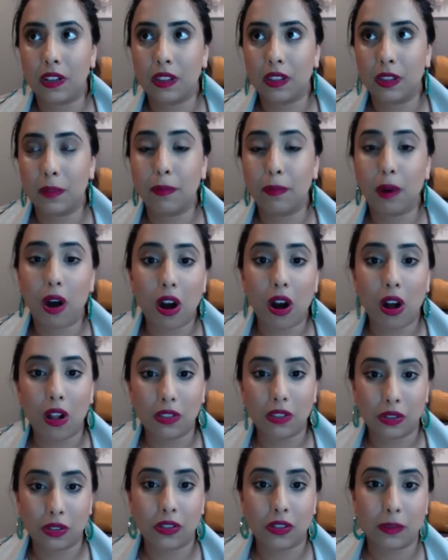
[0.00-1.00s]
the ball,
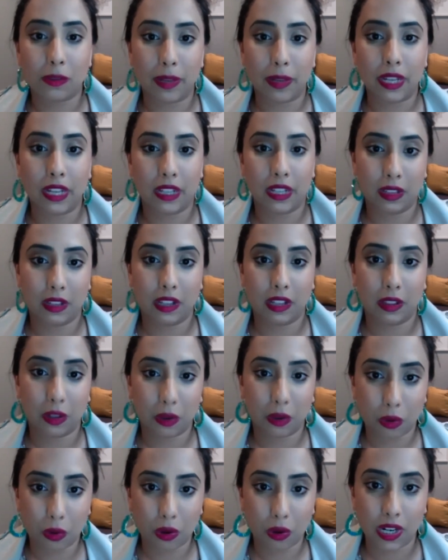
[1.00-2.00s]
so to speak, in the in the
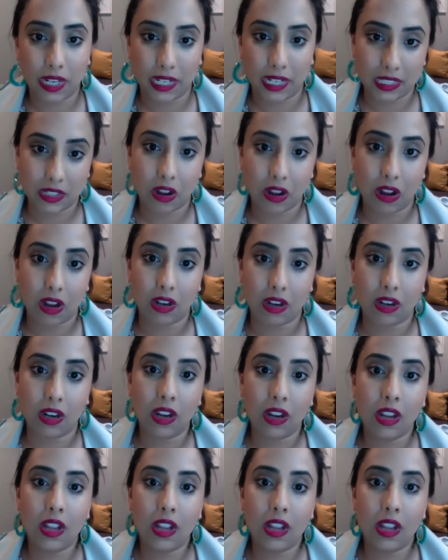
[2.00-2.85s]
court is on